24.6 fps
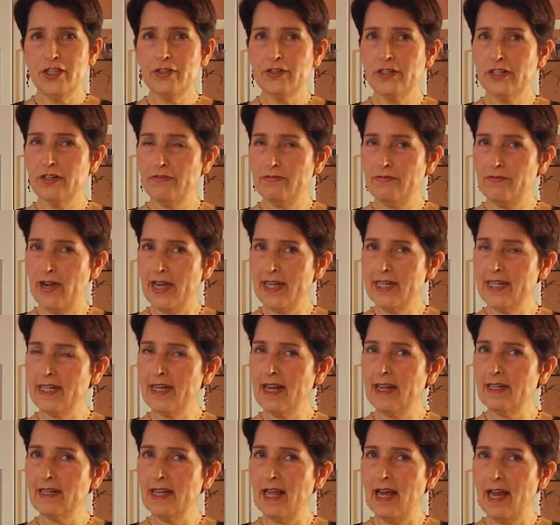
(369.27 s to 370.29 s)
You can find it
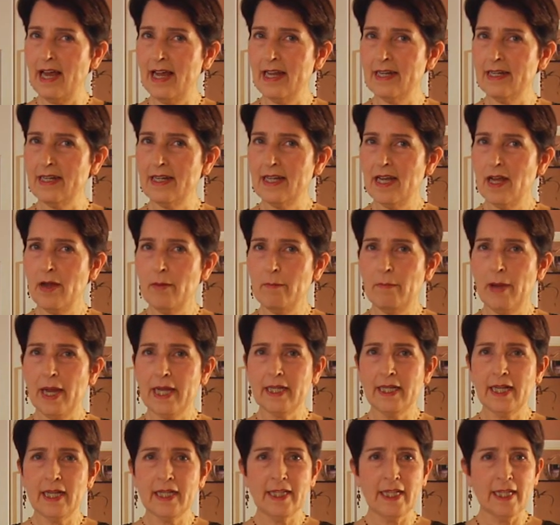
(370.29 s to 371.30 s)
online by
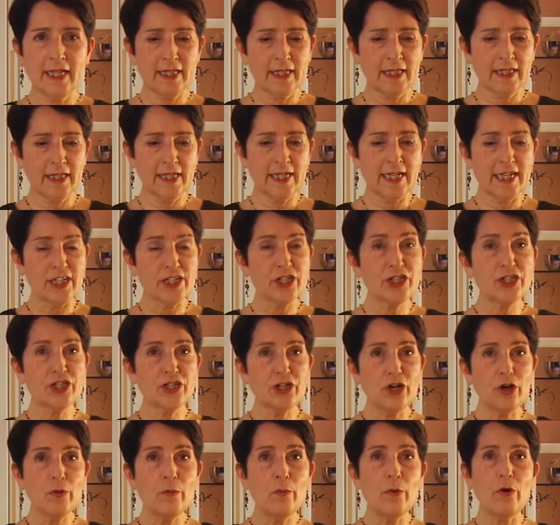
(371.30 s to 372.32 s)
clicking
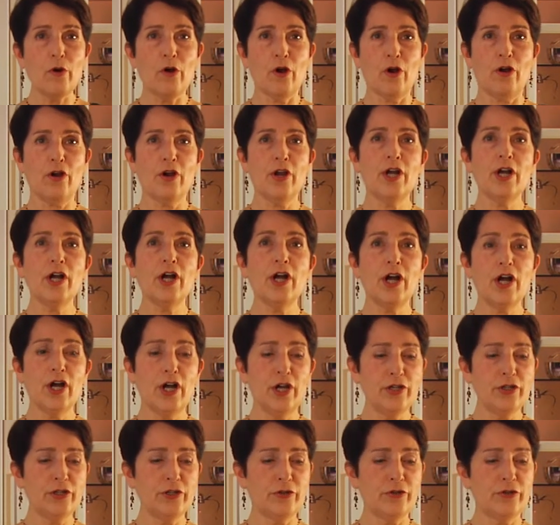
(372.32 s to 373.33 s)
Show More
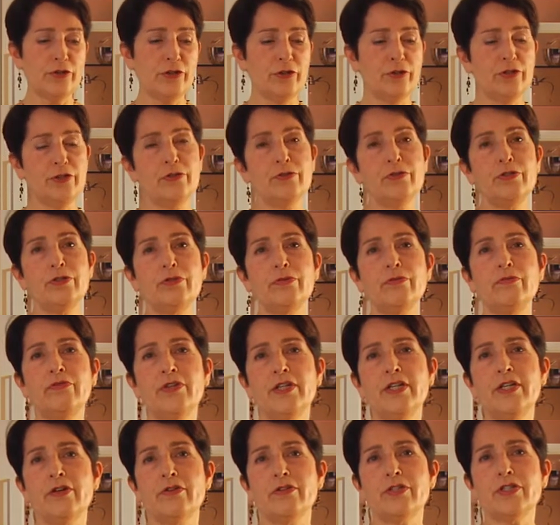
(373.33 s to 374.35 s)
under your YouTube
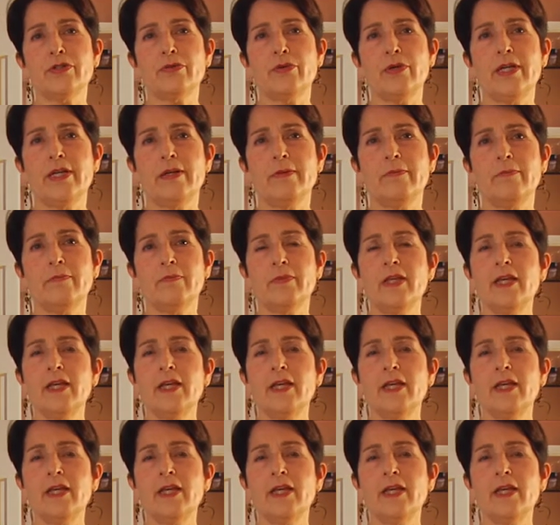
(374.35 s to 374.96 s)
video screen.